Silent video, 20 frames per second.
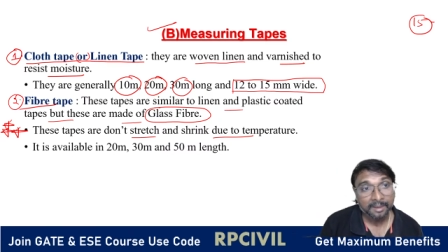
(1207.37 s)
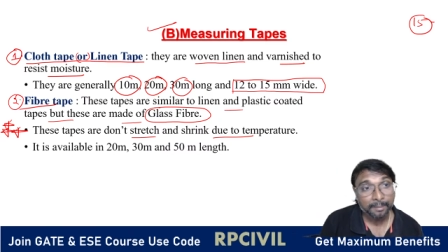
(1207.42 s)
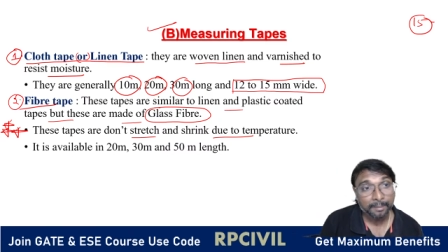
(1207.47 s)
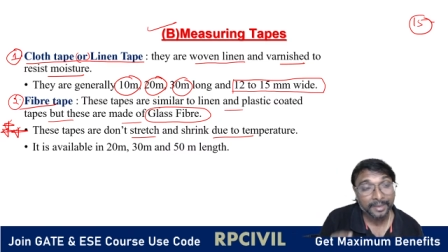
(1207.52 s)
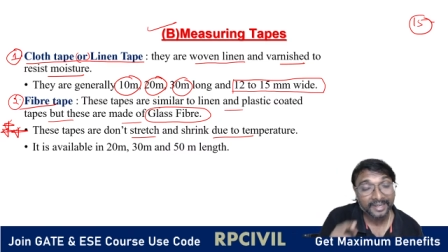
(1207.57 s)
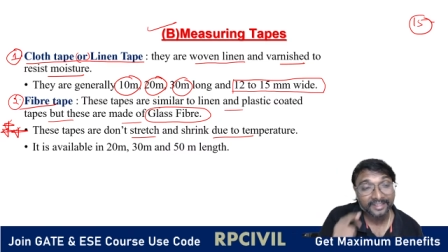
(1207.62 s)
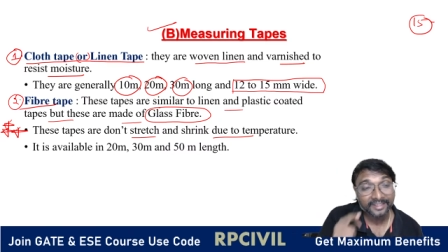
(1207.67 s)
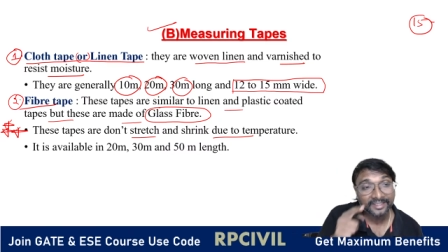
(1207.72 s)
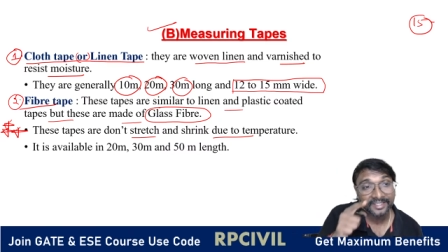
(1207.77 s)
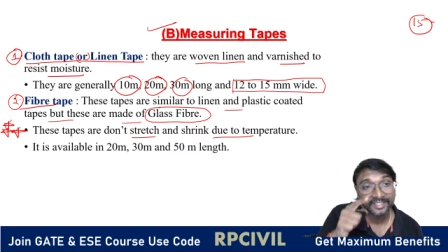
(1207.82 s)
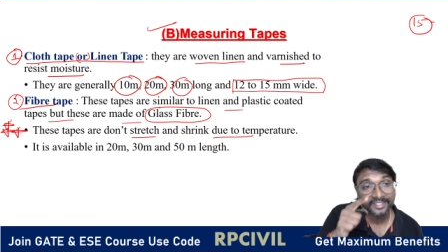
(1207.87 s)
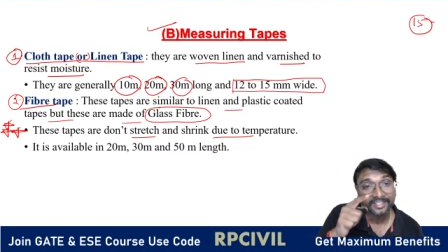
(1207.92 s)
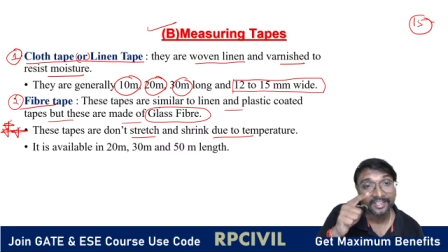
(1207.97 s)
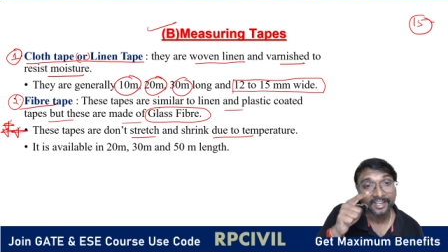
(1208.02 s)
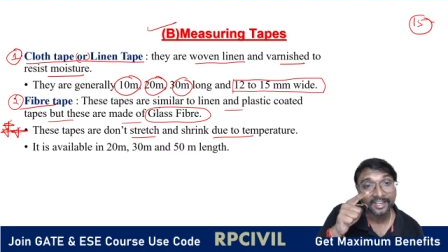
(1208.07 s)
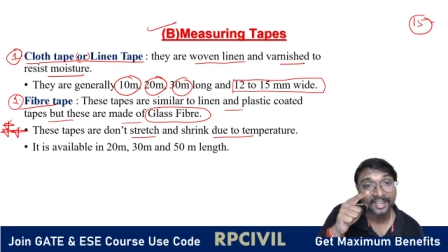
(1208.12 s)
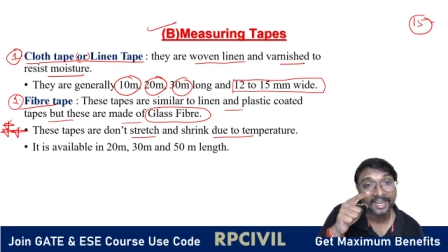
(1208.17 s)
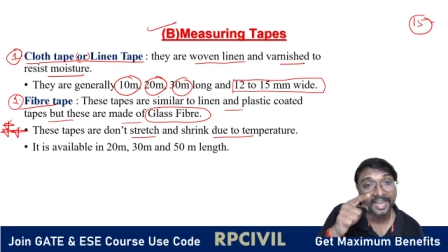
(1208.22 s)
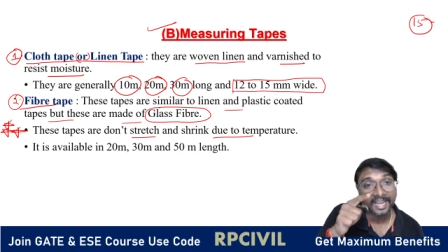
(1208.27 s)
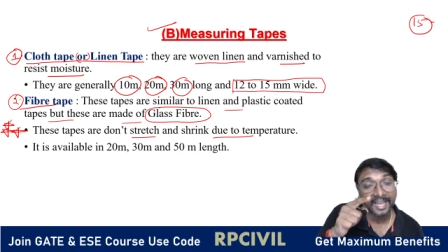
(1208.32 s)
But these
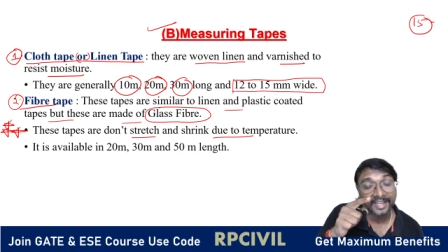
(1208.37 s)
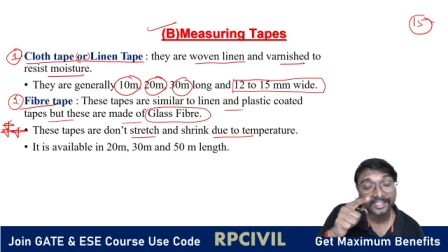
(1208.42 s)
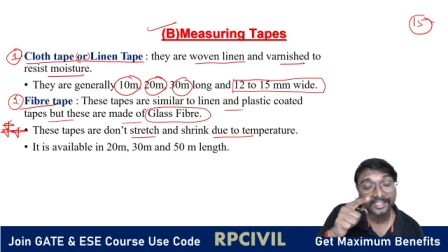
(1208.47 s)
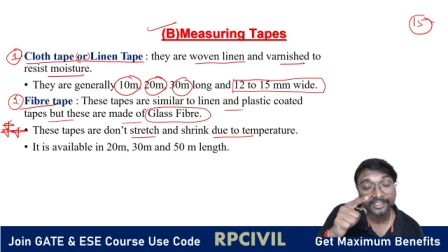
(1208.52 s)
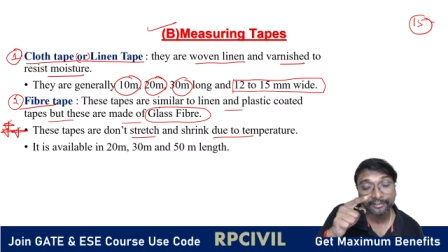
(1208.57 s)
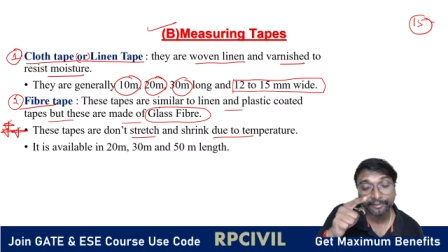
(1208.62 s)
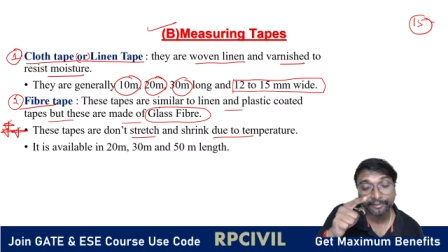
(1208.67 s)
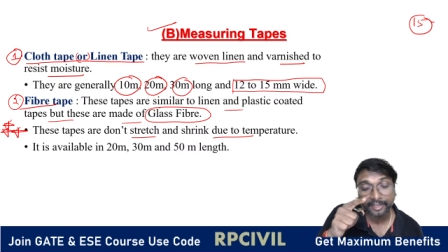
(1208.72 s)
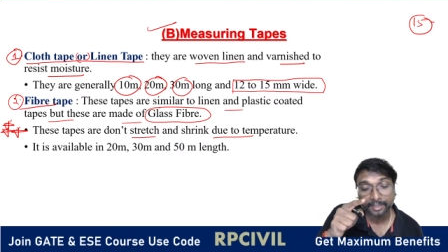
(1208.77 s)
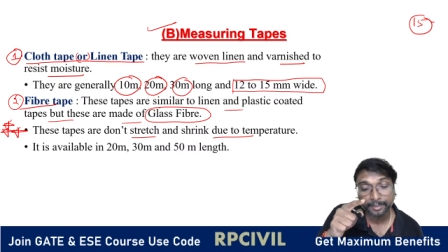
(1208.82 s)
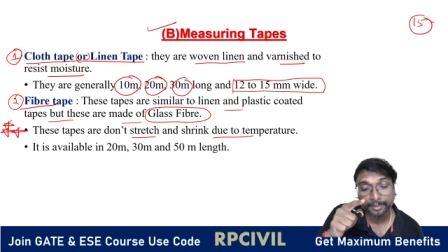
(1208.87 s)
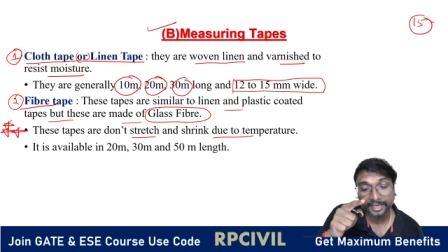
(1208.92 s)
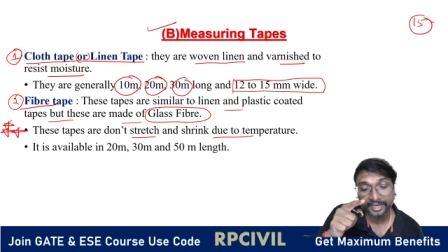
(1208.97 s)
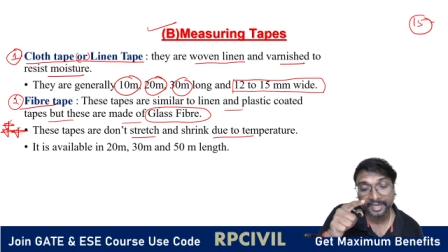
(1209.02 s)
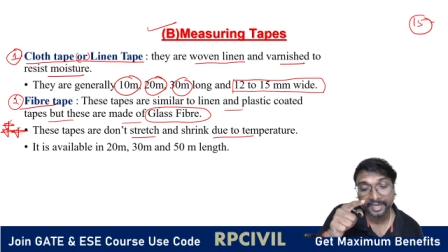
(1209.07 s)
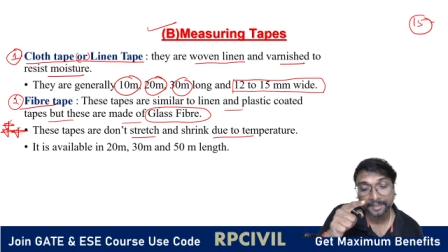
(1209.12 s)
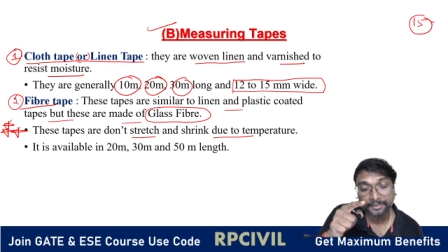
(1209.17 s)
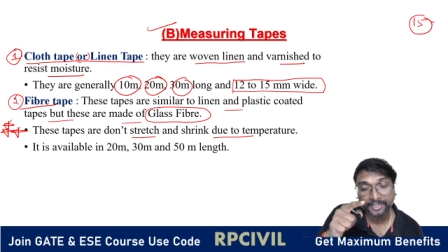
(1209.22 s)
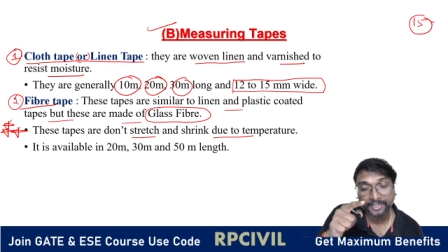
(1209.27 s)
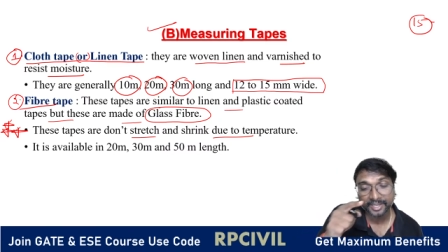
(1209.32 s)
glass fiber
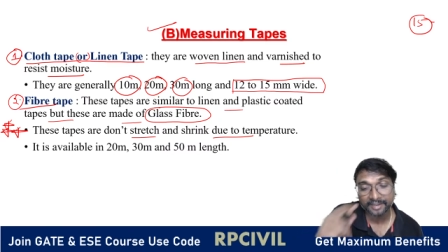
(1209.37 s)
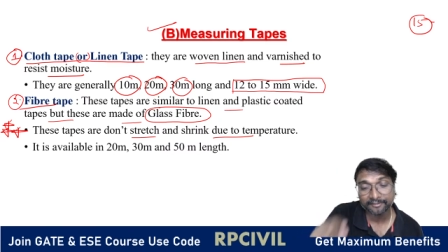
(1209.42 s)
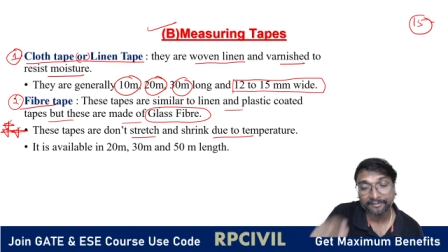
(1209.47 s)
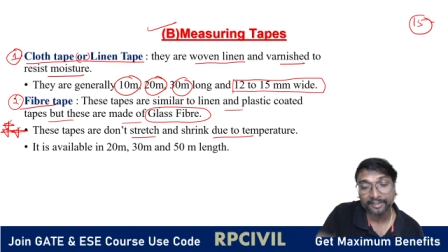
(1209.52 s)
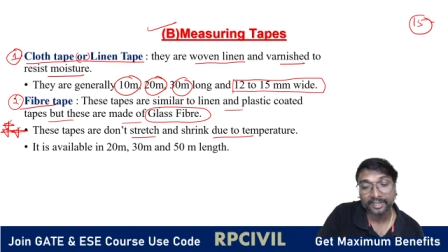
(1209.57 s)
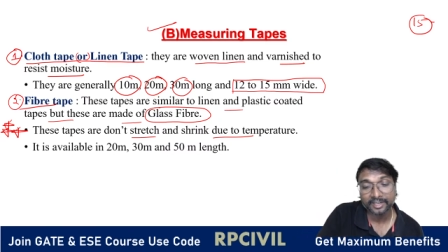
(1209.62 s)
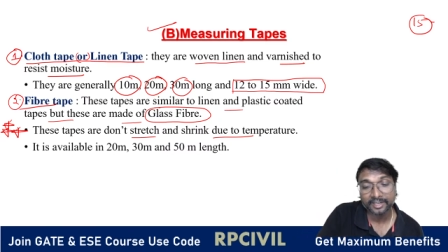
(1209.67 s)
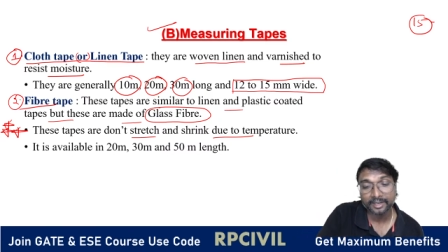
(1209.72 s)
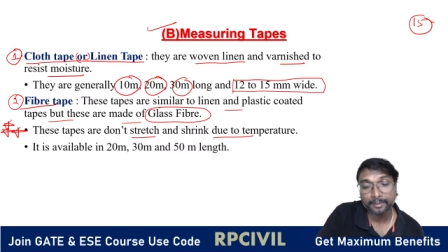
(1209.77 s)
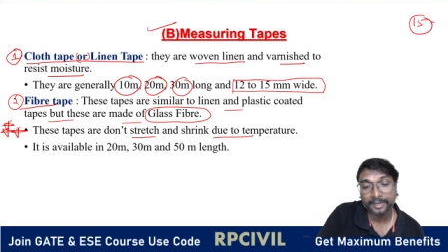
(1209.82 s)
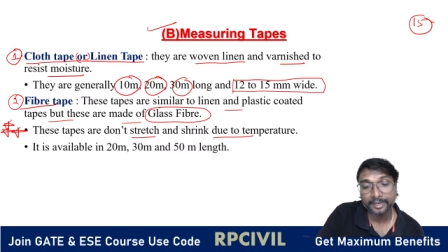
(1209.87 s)
tapes are affected